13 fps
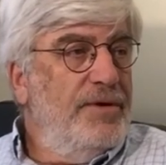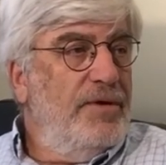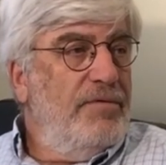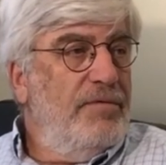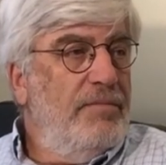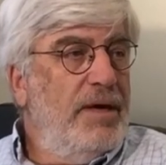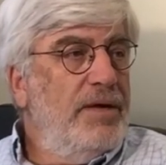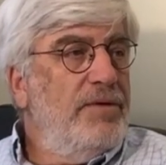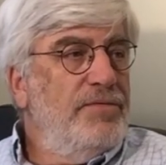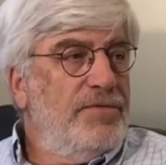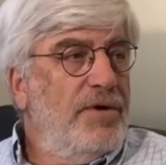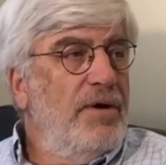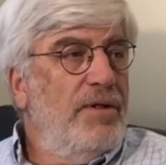Everybody
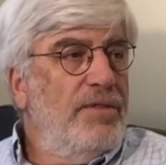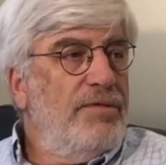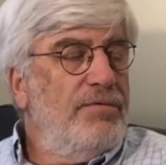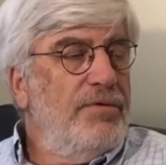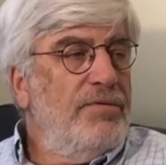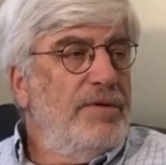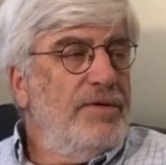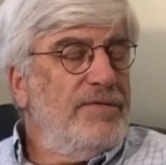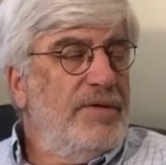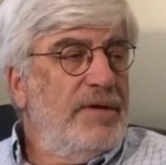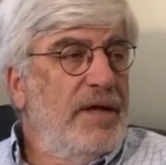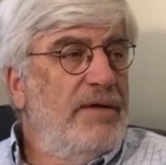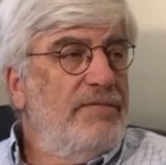who's gone through
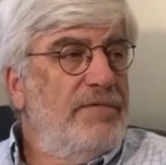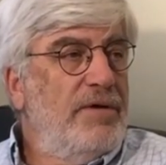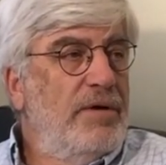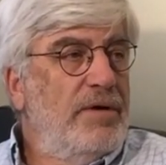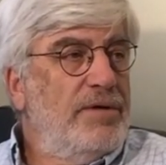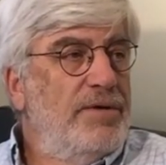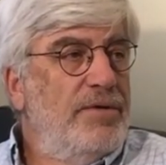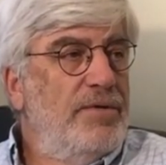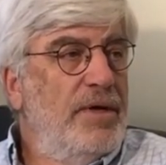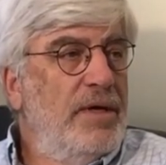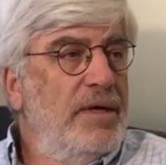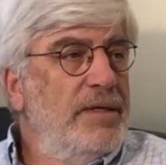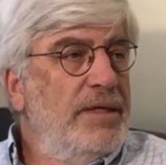this that I've talked to,
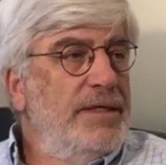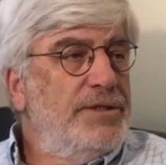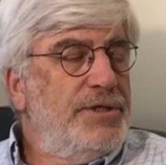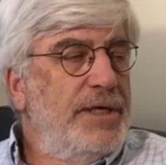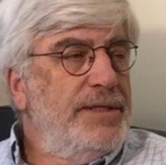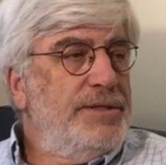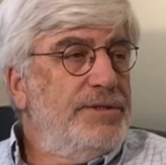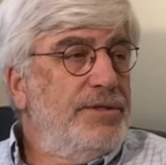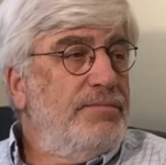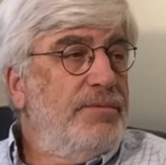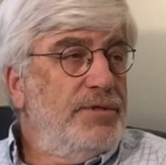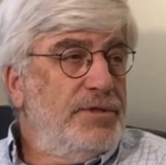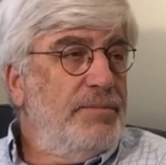it changes
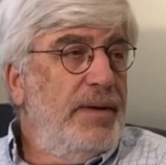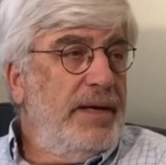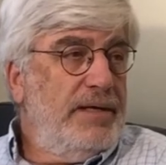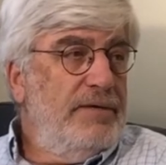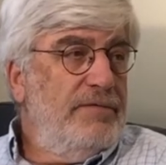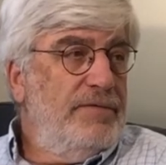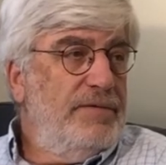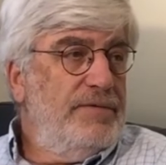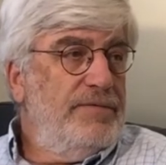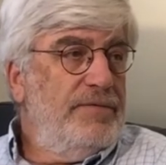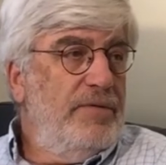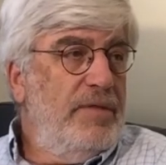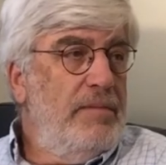their perspective.
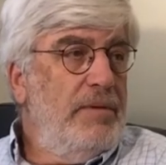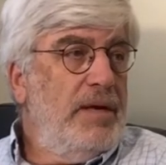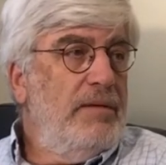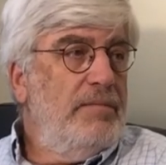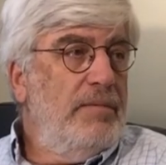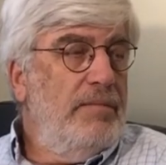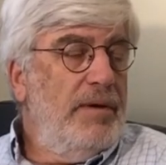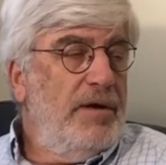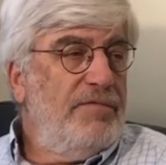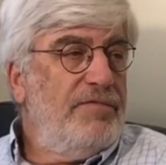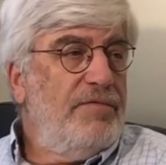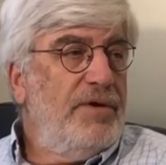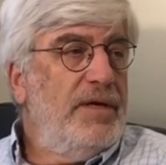So they become a
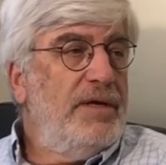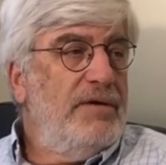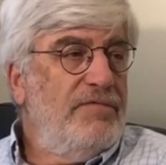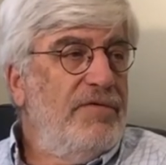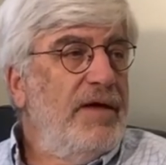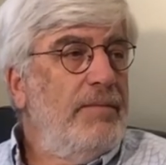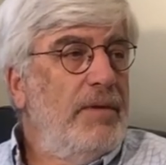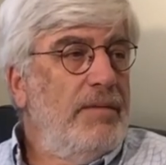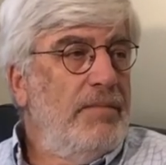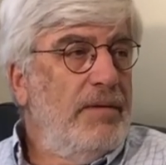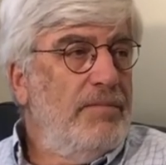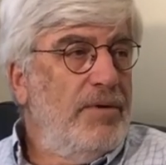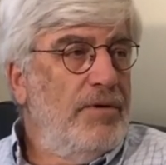better friend and family
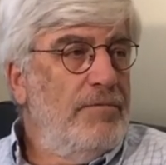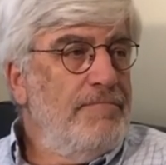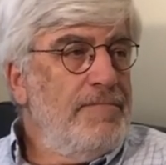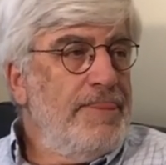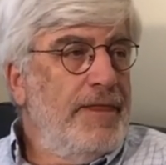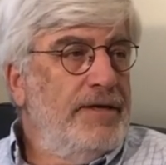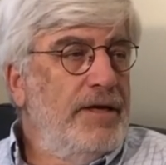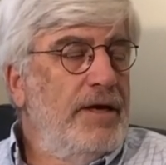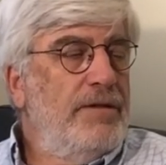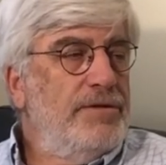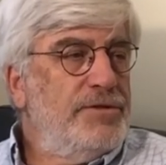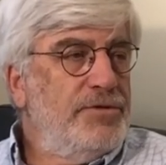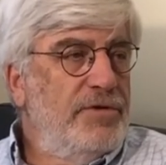member to
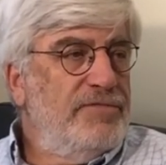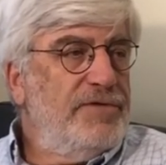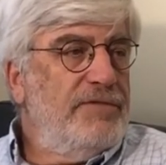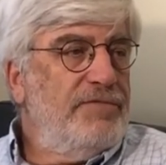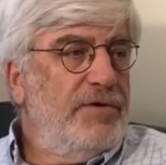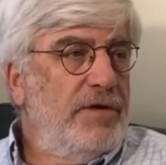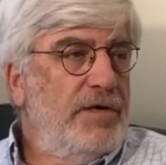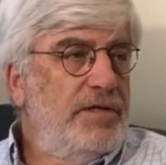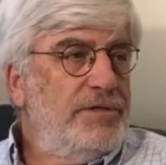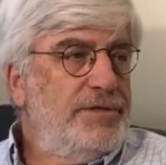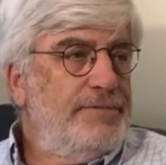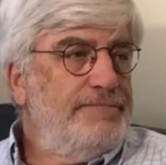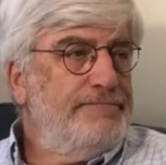others who have suffered loss.